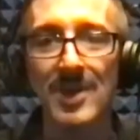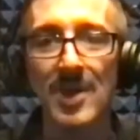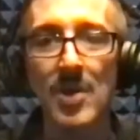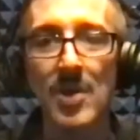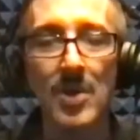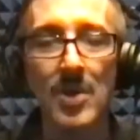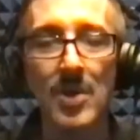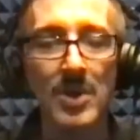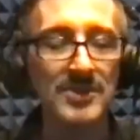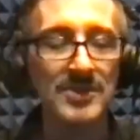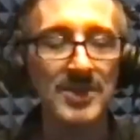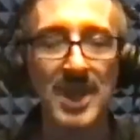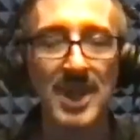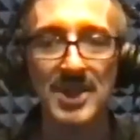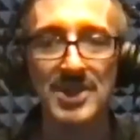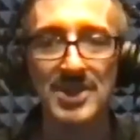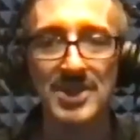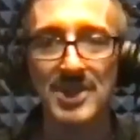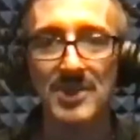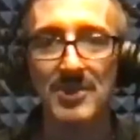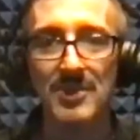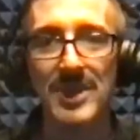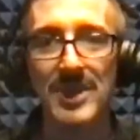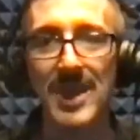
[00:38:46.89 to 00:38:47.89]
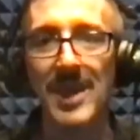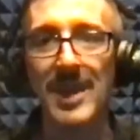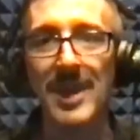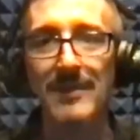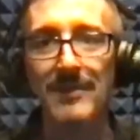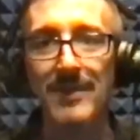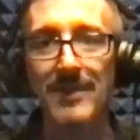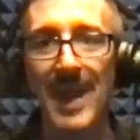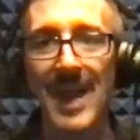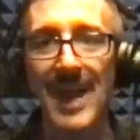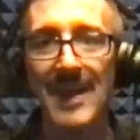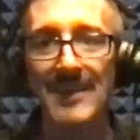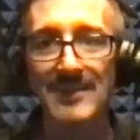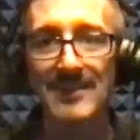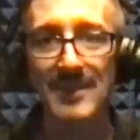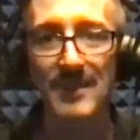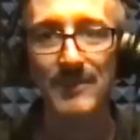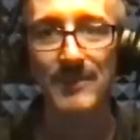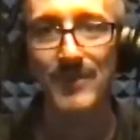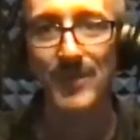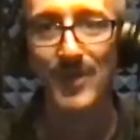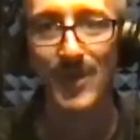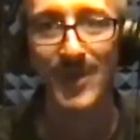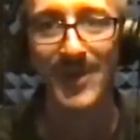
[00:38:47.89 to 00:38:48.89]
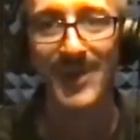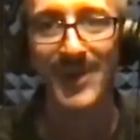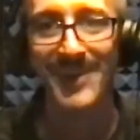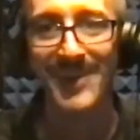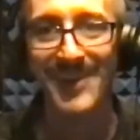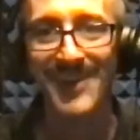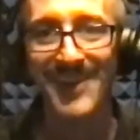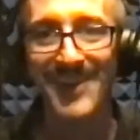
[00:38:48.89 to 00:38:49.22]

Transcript: horn section without ever asking for it.